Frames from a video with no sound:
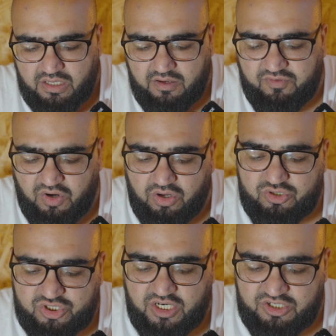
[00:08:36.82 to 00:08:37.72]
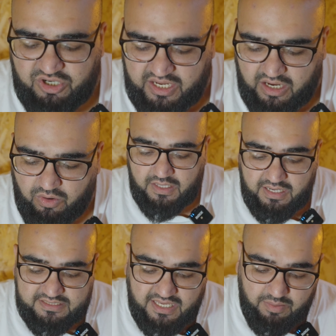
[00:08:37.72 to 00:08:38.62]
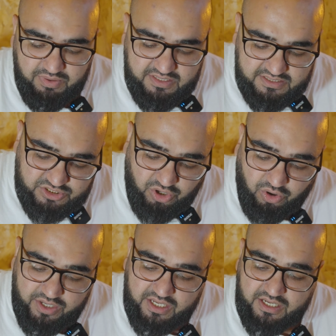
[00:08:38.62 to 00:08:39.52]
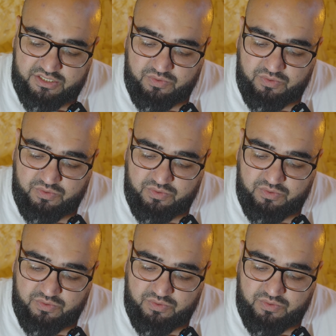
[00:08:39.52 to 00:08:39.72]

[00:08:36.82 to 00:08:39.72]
if you're not, still try it out. Let's get a bit of this slaw in here as